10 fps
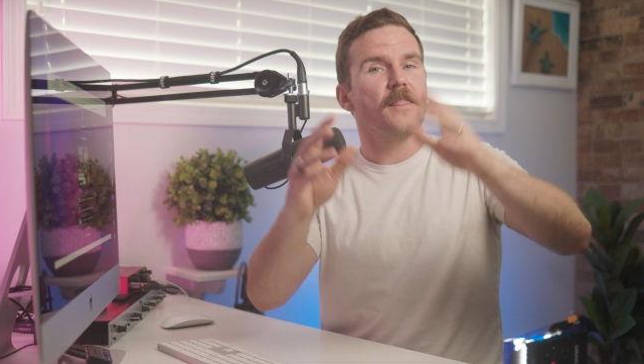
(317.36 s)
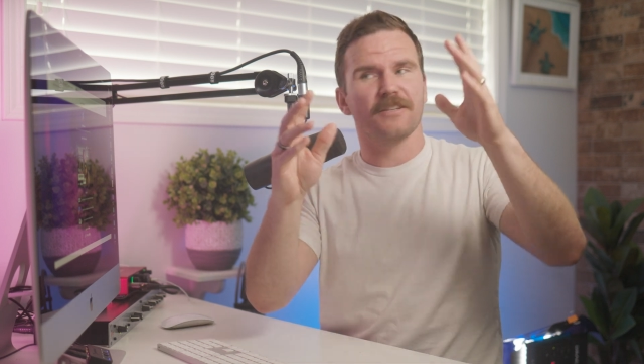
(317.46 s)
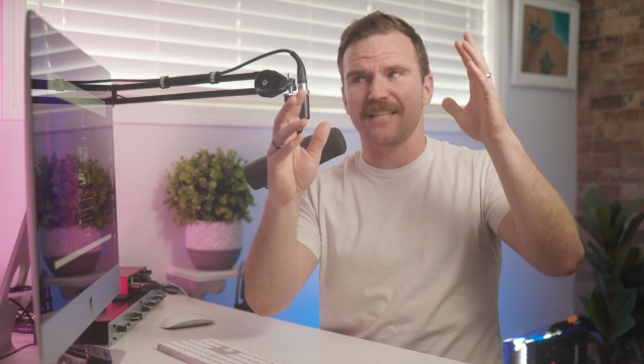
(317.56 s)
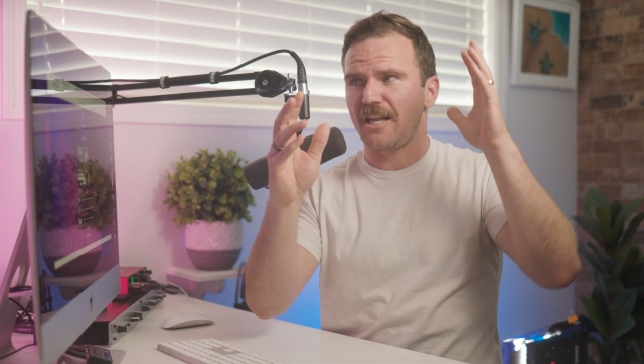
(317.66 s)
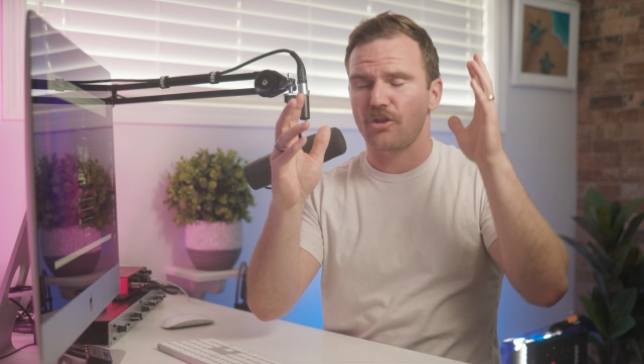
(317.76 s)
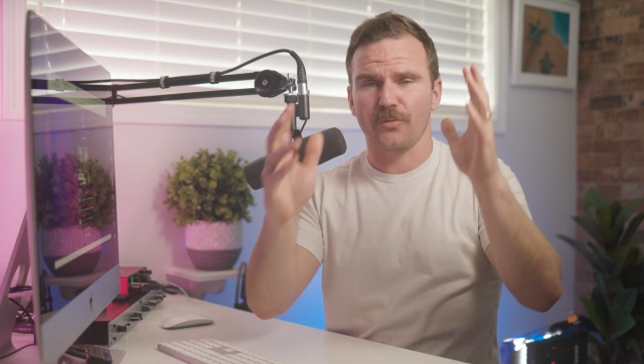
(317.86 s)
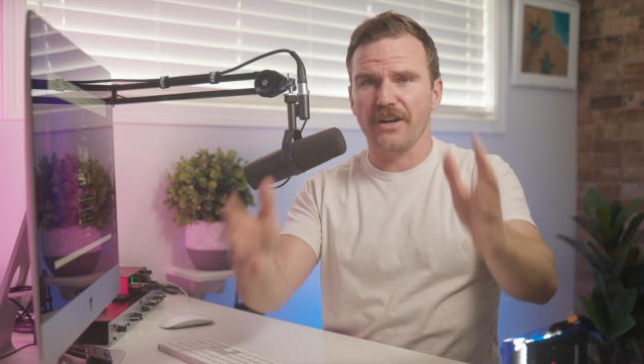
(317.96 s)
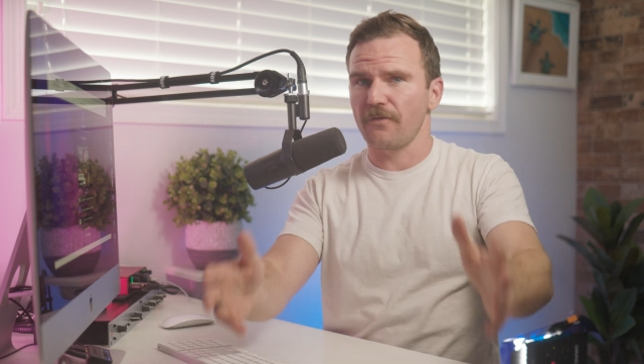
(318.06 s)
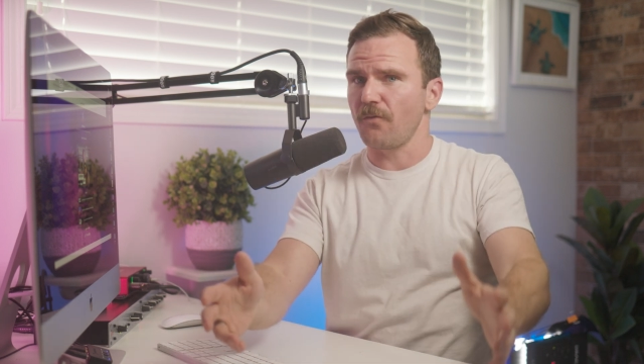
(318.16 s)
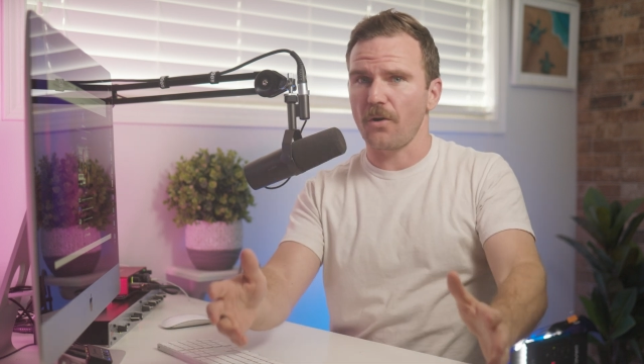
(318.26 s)
There's like
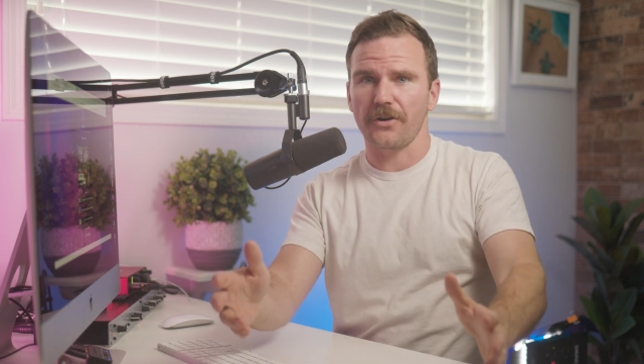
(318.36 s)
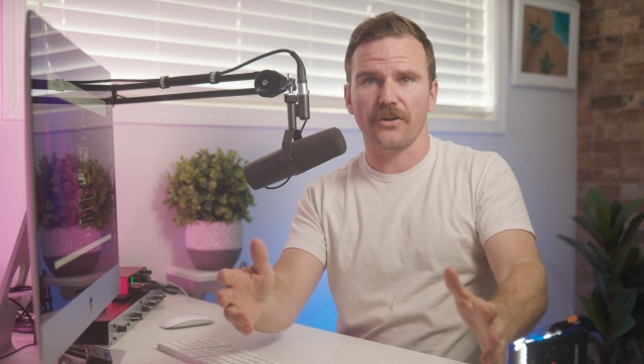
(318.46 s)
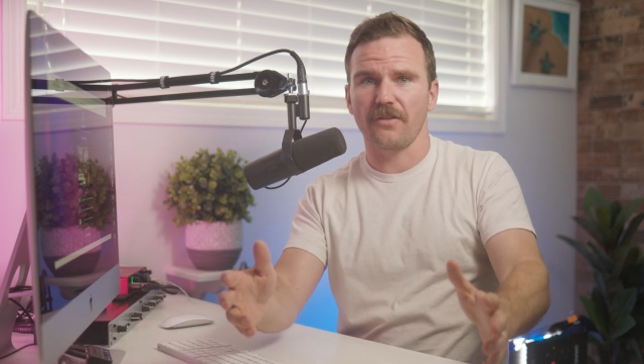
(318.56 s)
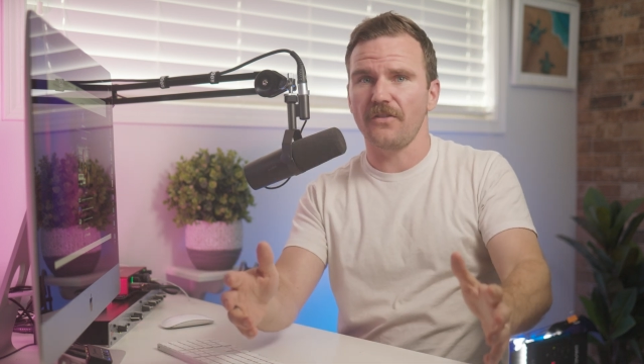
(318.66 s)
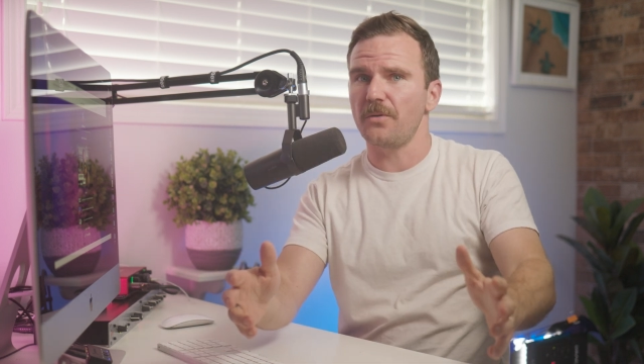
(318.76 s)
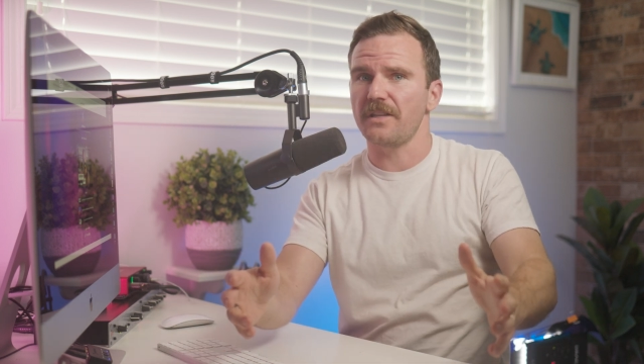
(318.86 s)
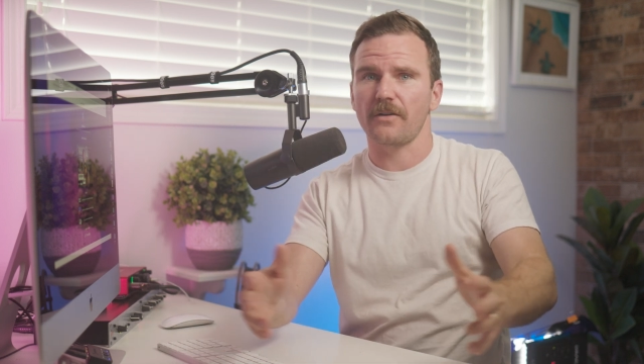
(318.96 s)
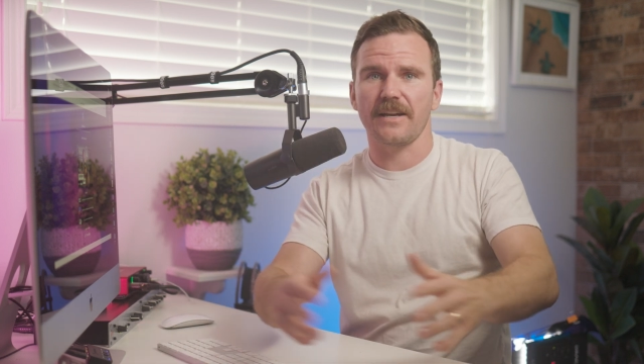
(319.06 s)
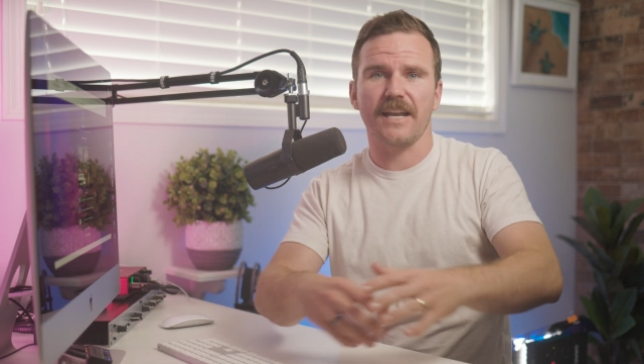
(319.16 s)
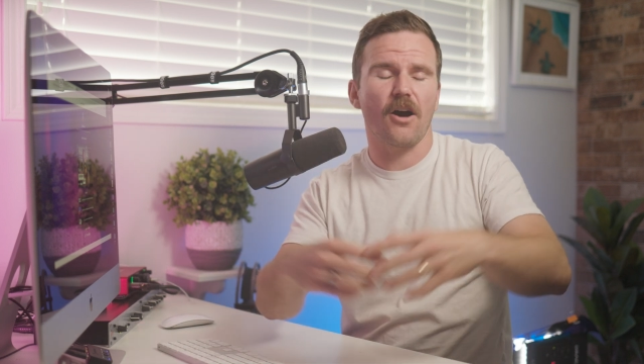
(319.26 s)
300 or 400 of you in
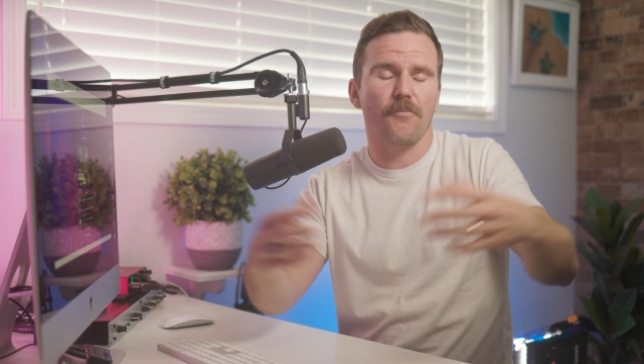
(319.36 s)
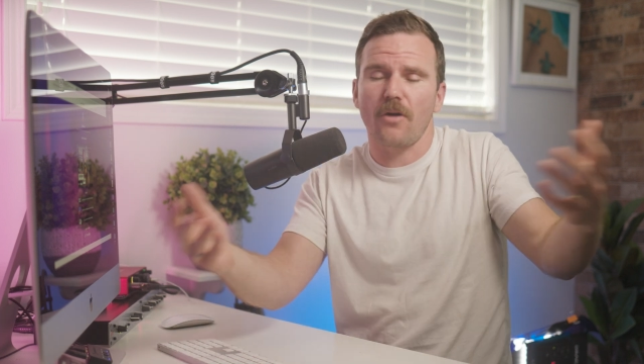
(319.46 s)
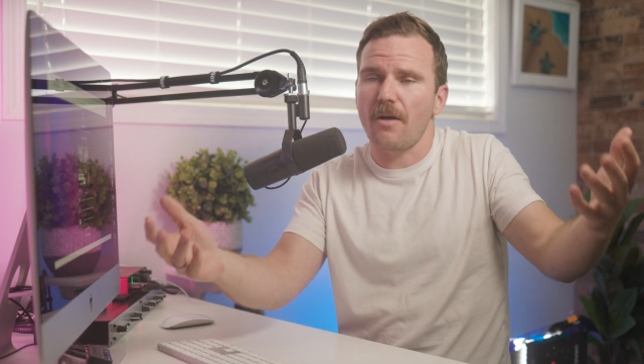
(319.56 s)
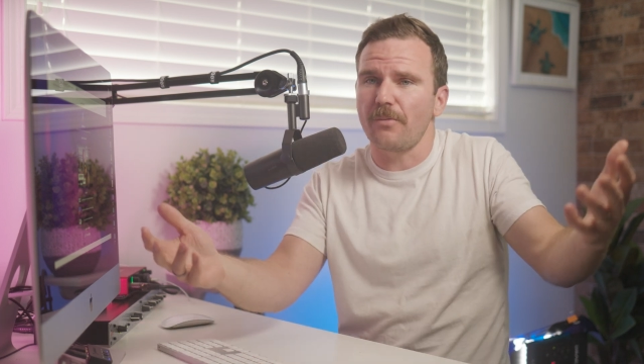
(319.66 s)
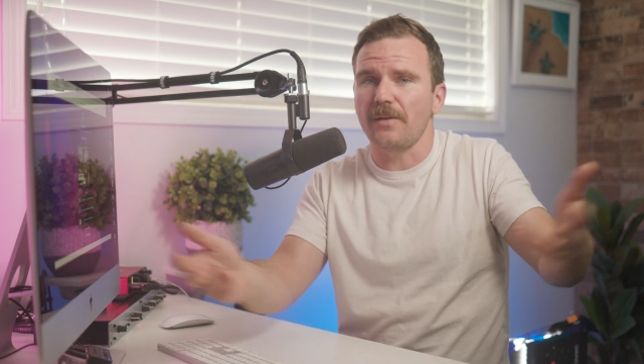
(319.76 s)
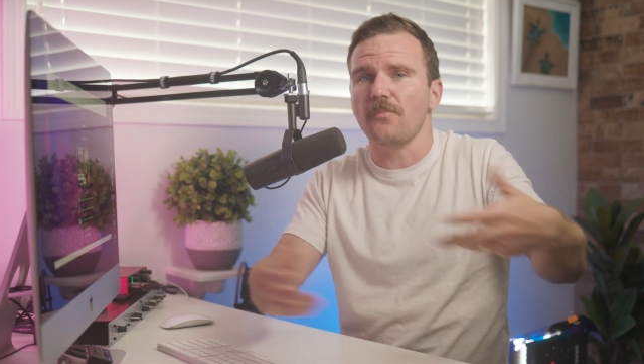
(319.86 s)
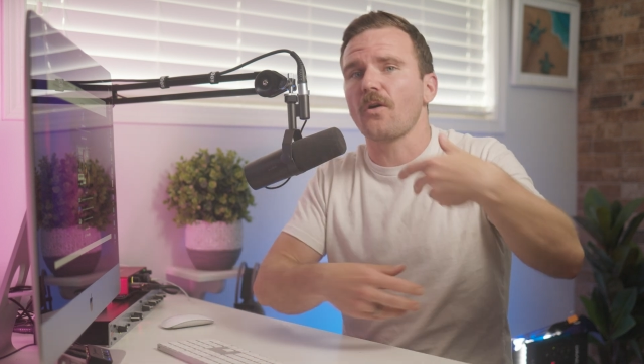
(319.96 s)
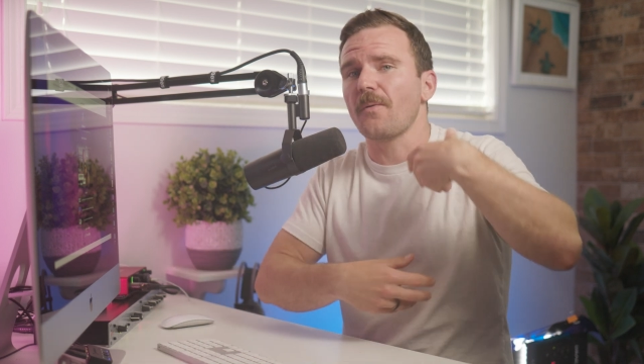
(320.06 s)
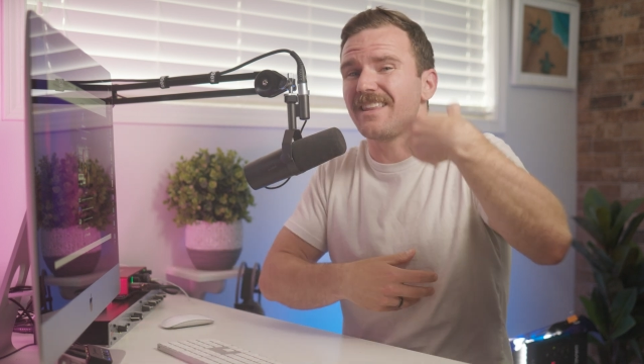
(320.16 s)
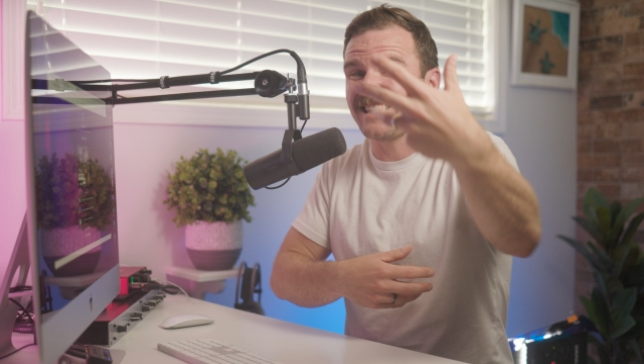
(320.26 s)
there right now, probably
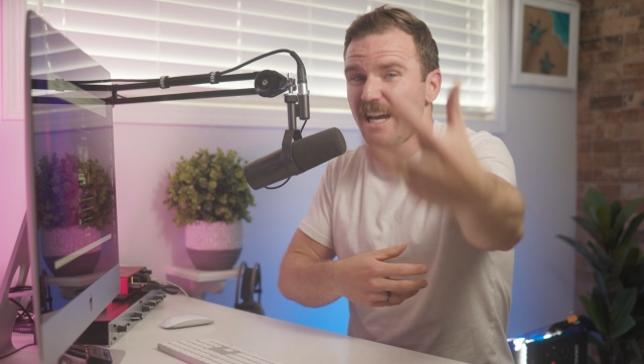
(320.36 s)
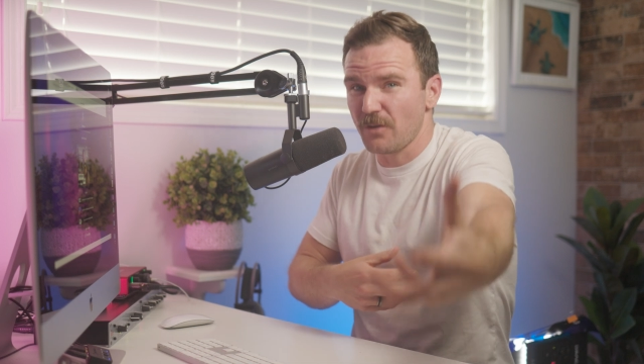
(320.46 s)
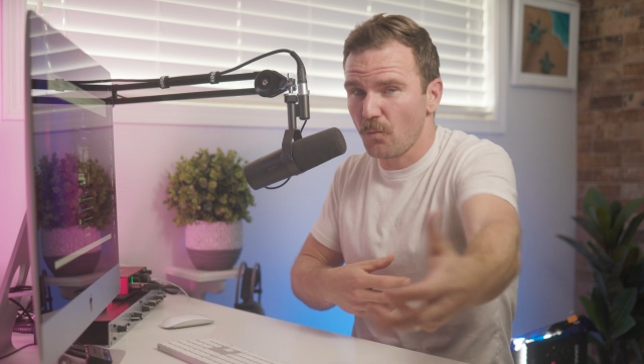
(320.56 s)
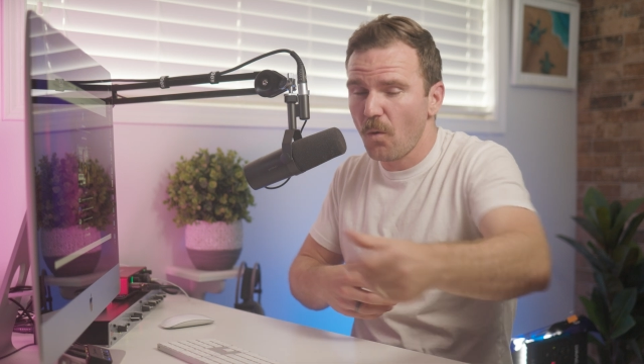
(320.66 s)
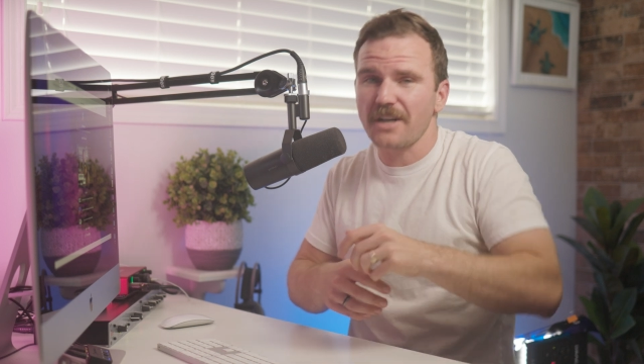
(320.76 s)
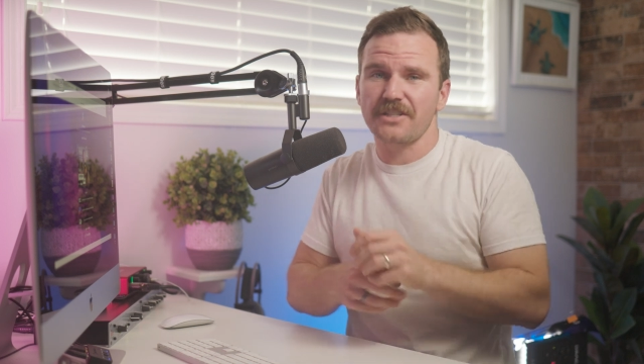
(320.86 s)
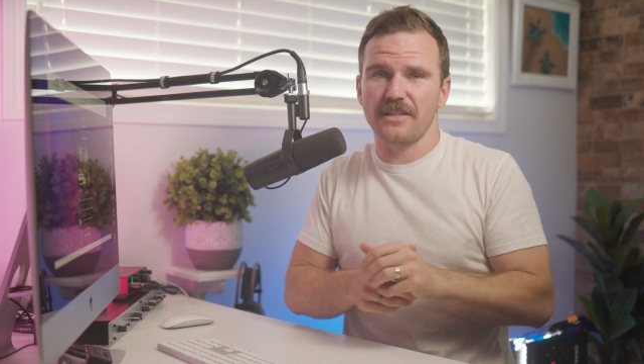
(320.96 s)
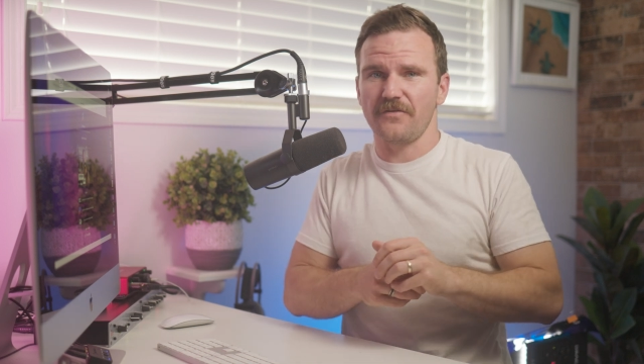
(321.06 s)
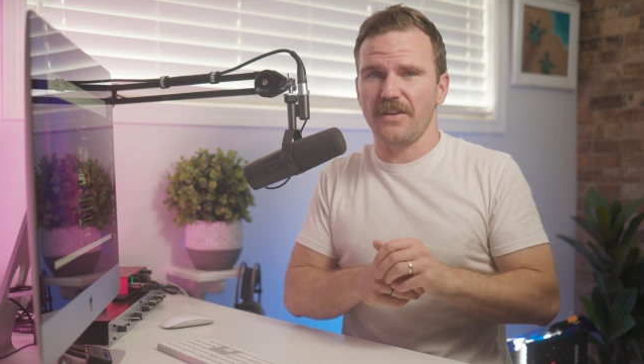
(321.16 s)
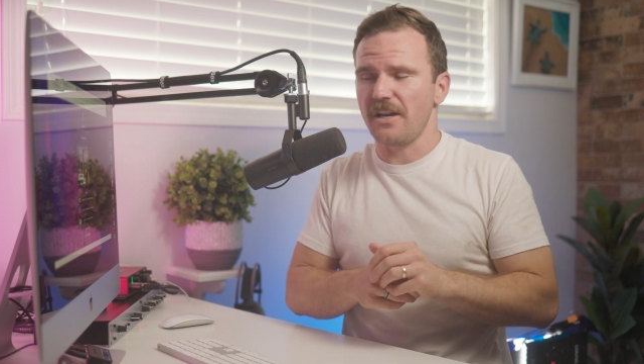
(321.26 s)
more by the time you watch
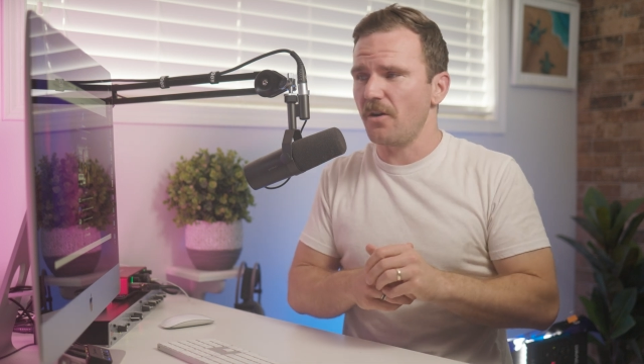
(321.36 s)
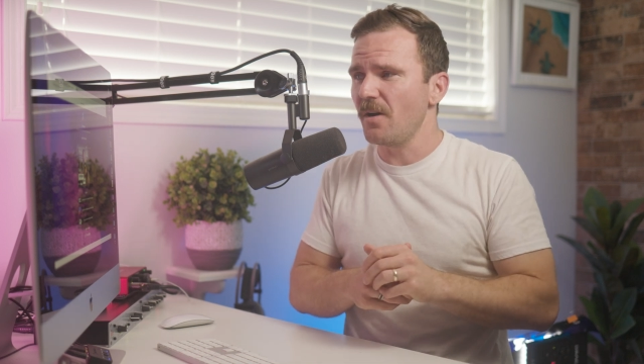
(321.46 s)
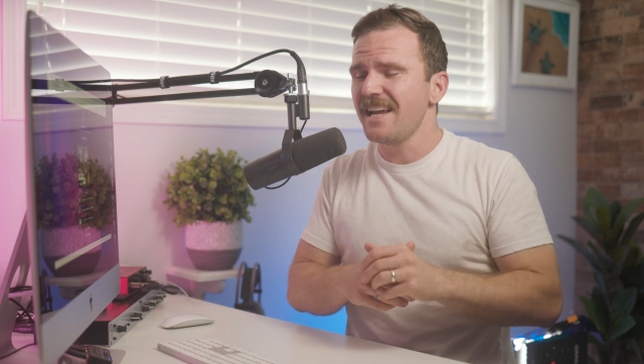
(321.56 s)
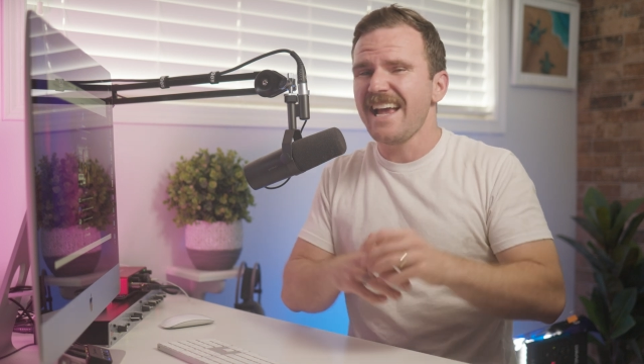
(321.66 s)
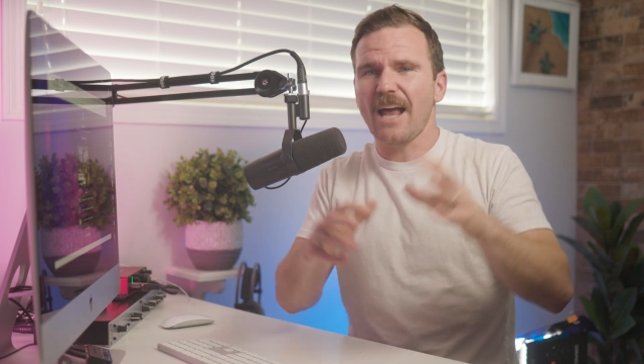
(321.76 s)
this video.